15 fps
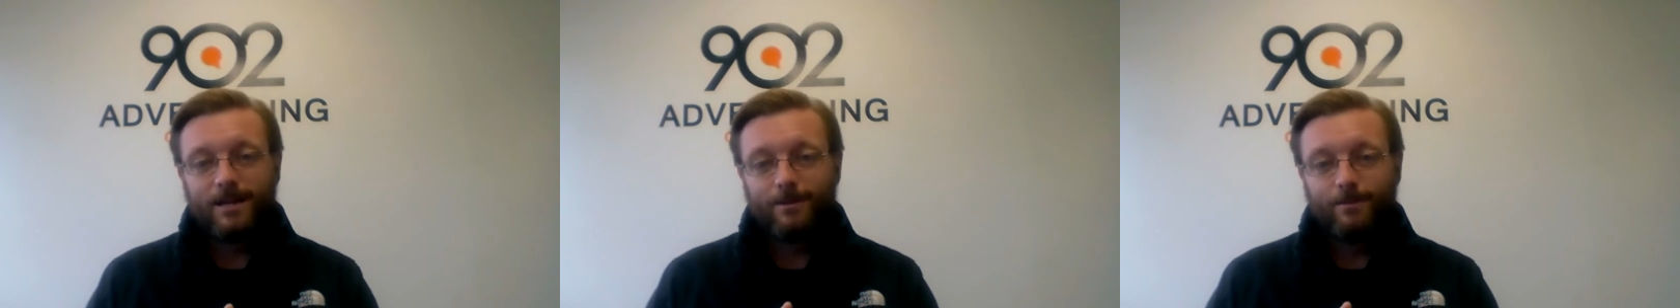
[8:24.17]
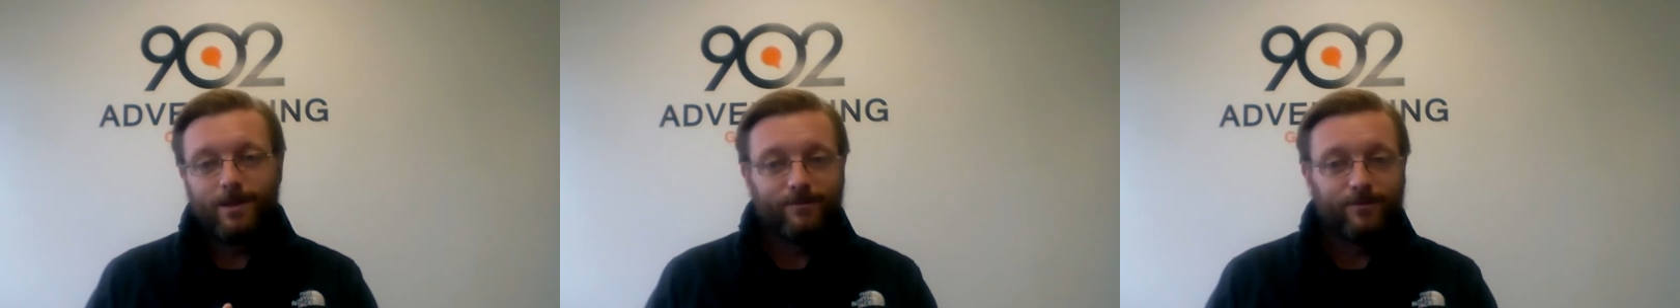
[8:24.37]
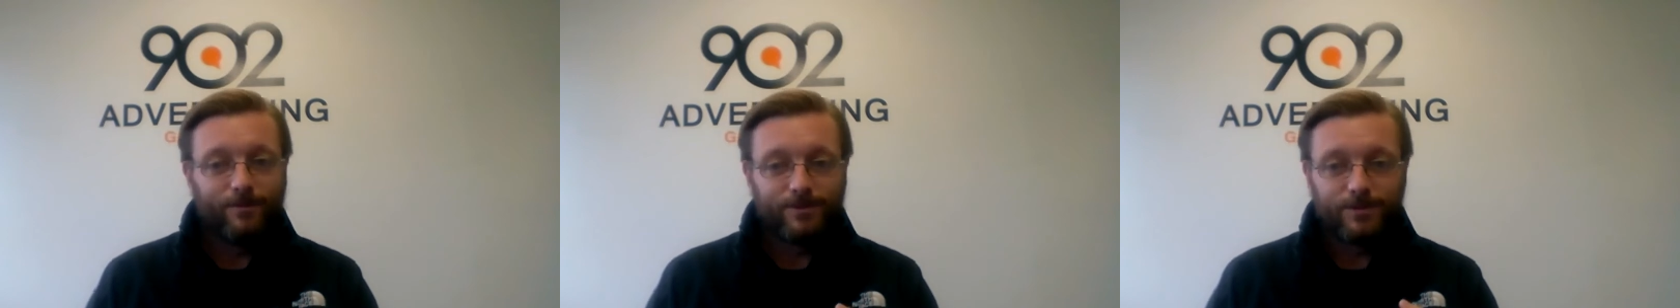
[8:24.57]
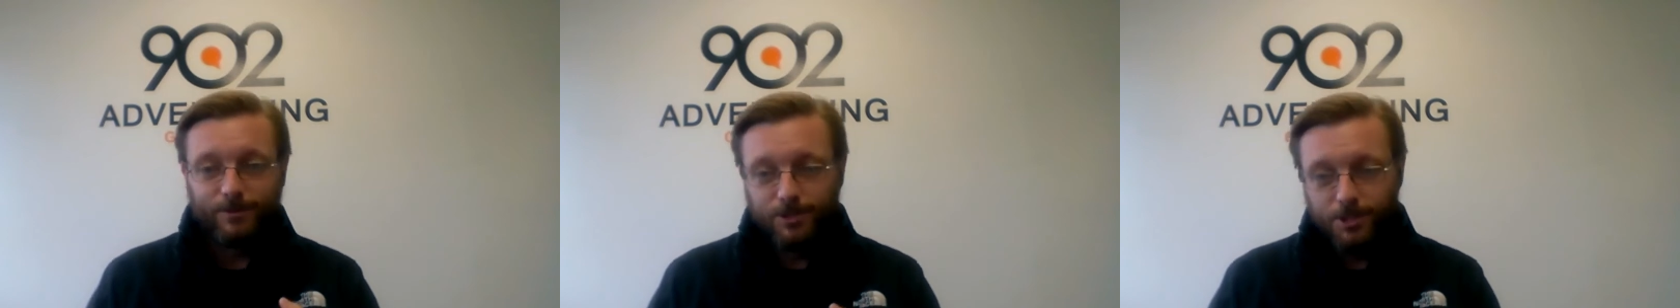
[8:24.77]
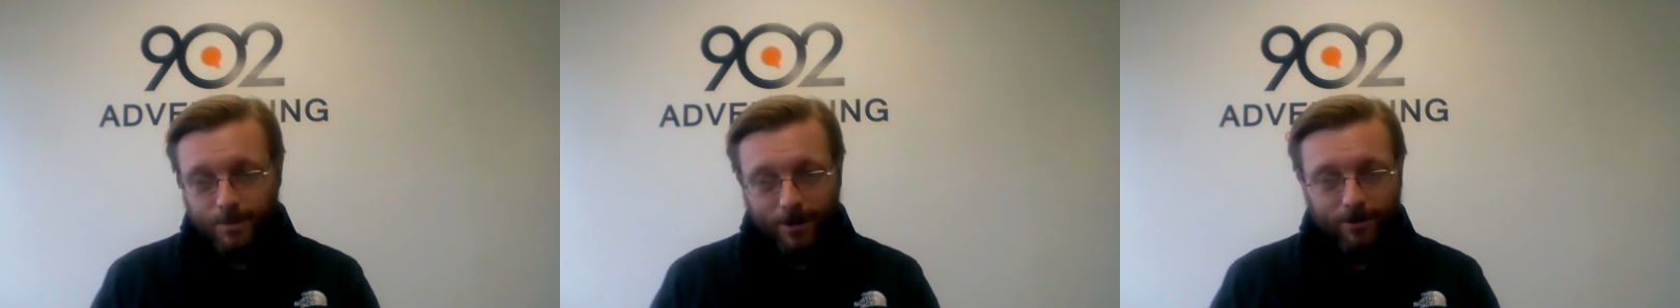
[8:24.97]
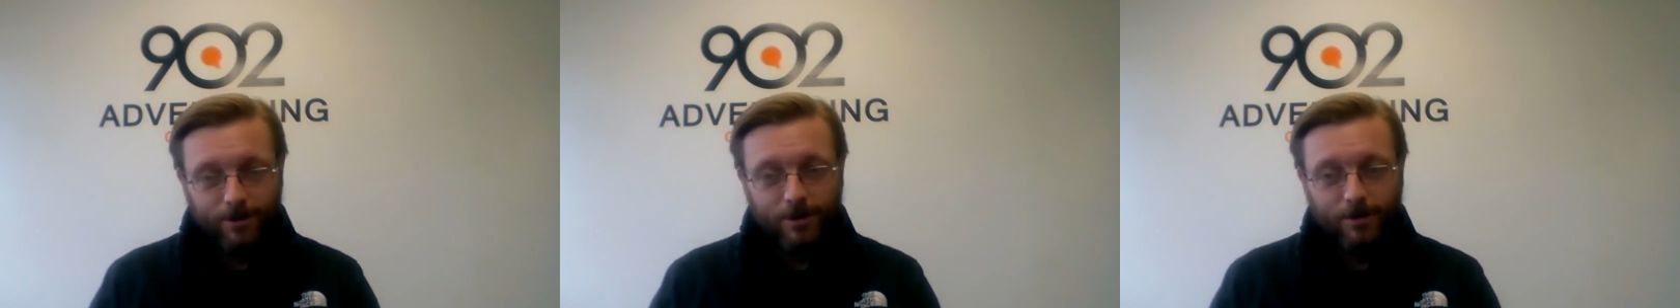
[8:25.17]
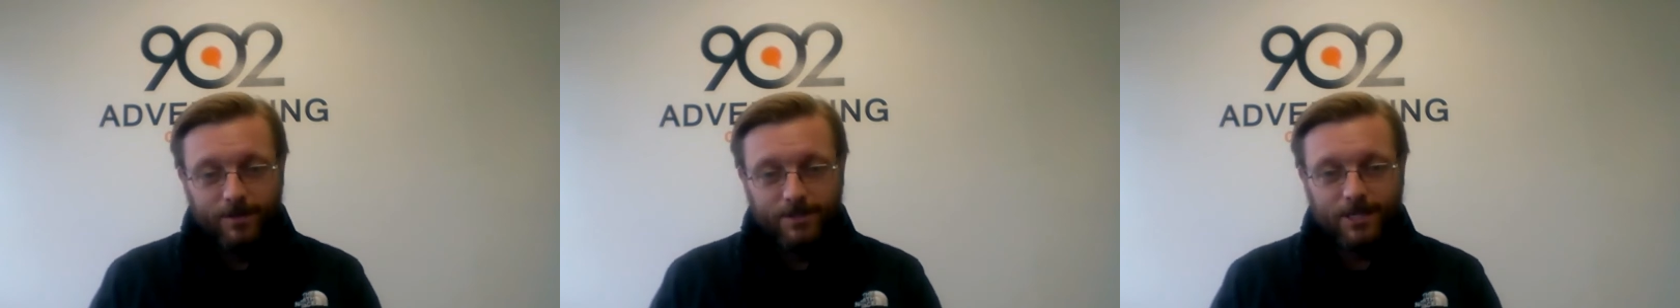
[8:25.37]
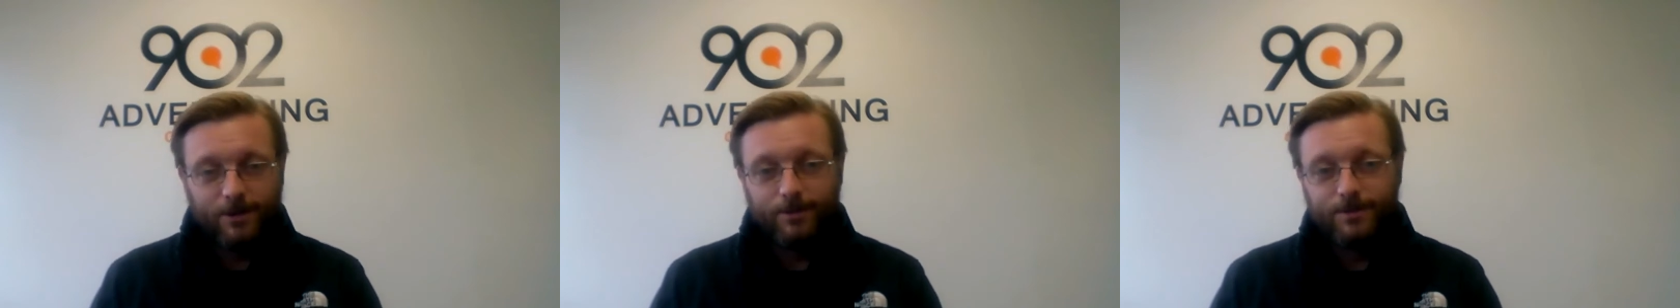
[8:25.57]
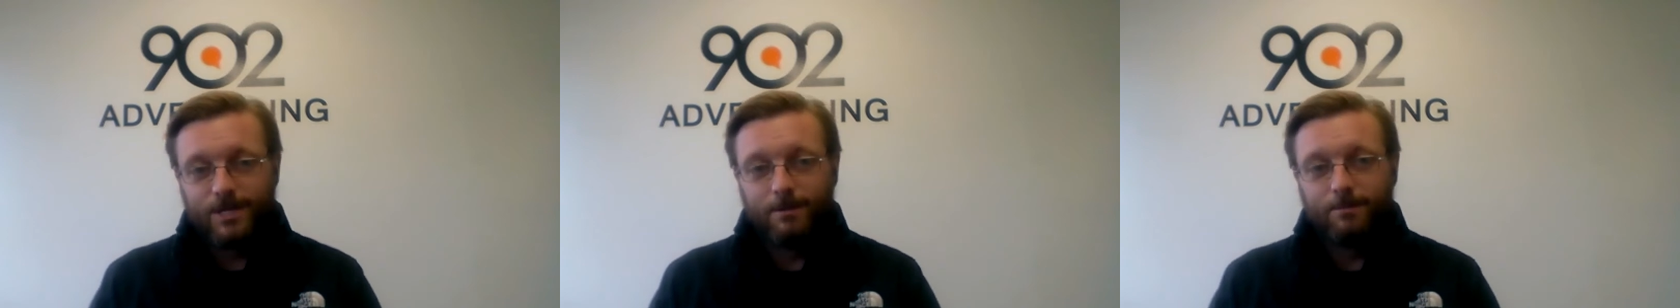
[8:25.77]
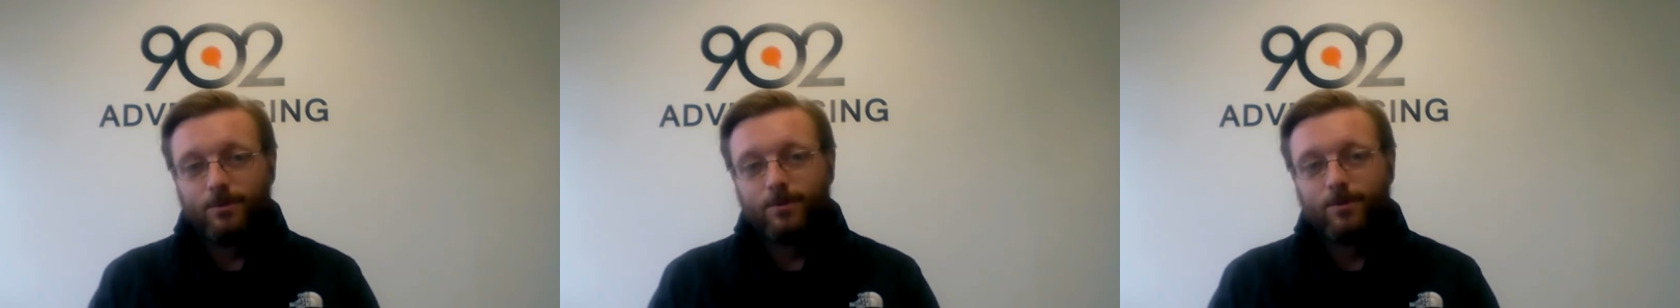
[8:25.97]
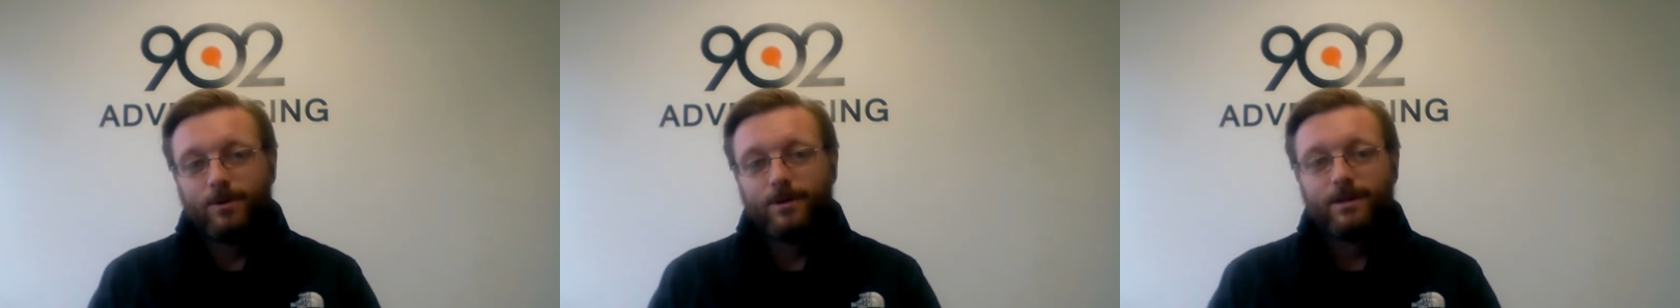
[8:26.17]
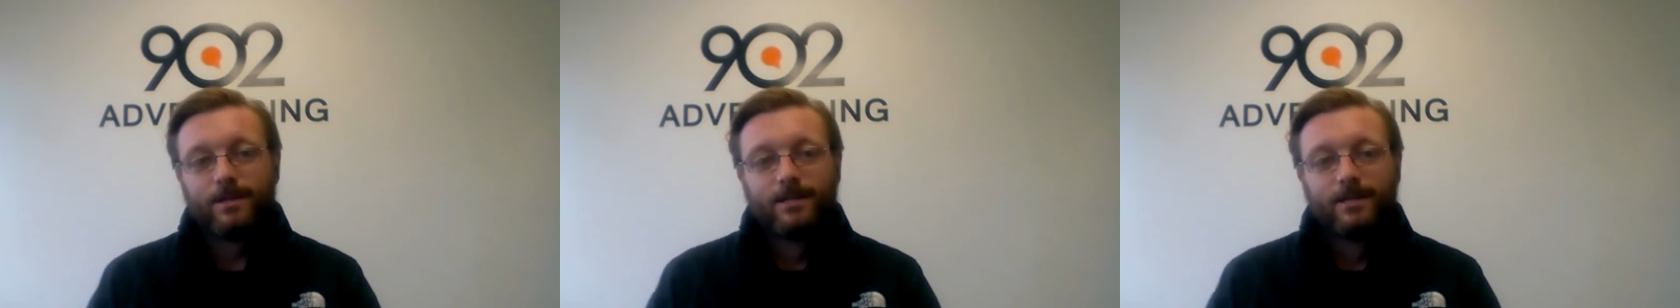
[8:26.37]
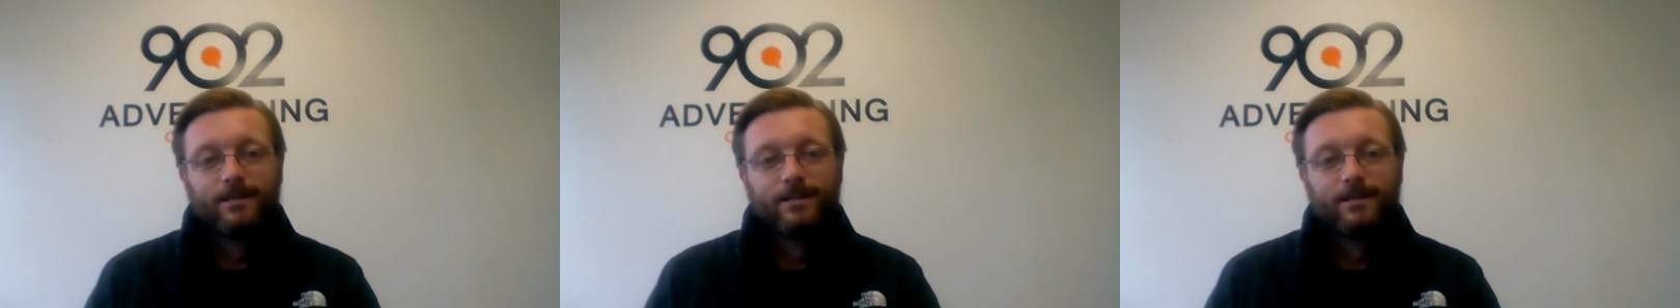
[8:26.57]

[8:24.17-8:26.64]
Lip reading: We have Nova Scotia Spirit Co. that's always on board.